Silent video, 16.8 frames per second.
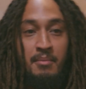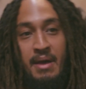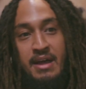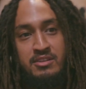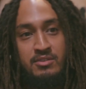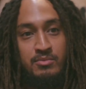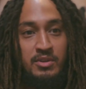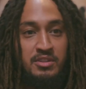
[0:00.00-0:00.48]

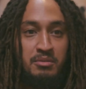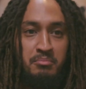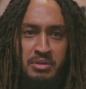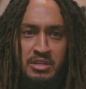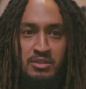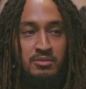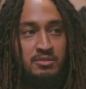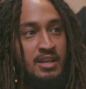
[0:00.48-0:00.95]
imagine what the
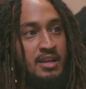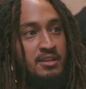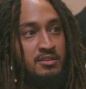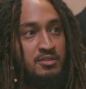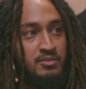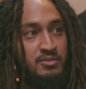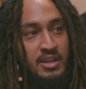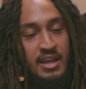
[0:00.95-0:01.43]
Beatles had
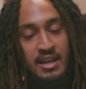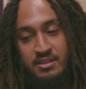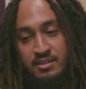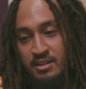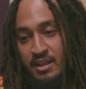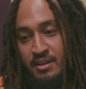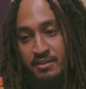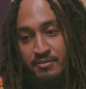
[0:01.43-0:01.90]
to do. They had
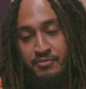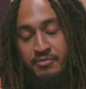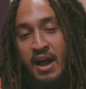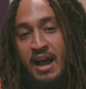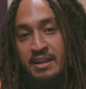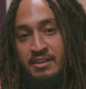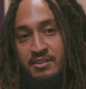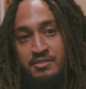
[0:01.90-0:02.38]
to like
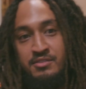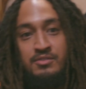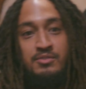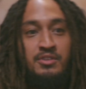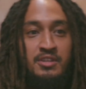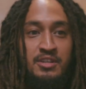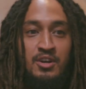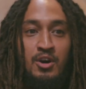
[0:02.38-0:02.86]
find a
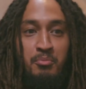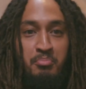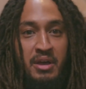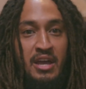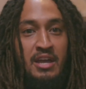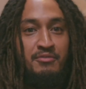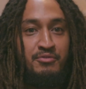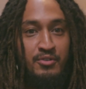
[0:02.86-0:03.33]
studio,
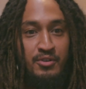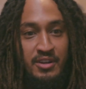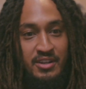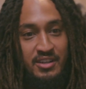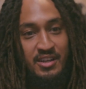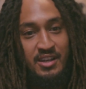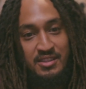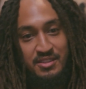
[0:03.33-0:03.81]
pay for
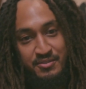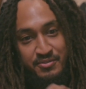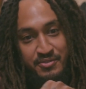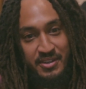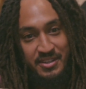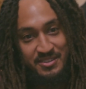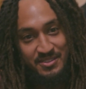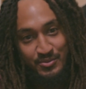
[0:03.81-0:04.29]
it, cut
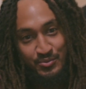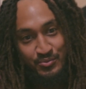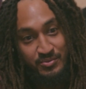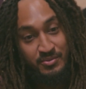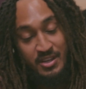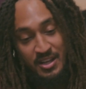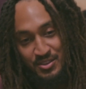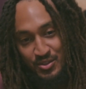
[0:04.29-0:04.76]

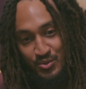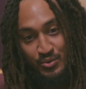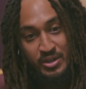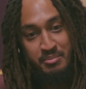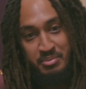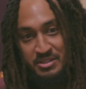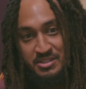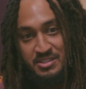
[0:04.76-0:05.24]
the
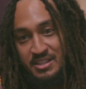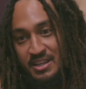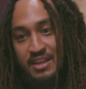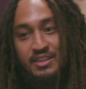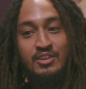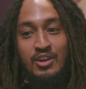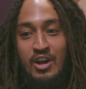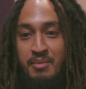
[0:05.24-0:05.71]
ribbons to
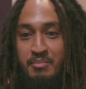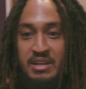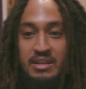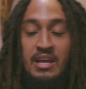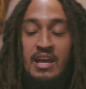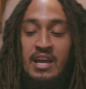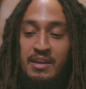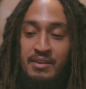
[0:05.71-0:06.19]
get, you know what I
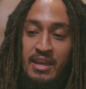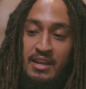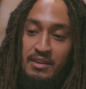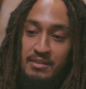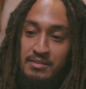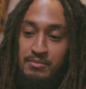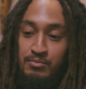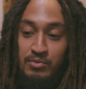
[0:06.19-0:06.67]
mean?
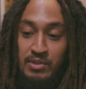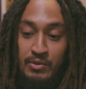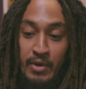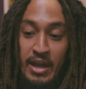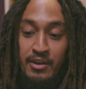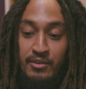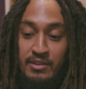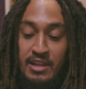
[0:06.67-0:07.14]
Get a
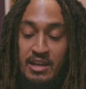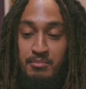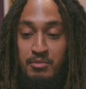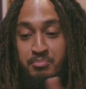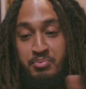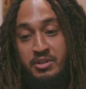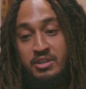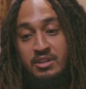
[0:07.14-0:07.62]
record
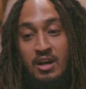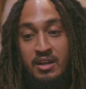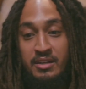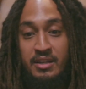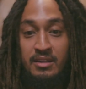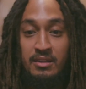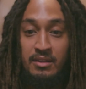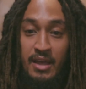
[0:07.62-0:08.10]
label, put it
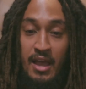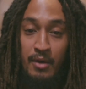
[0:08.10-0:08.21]
on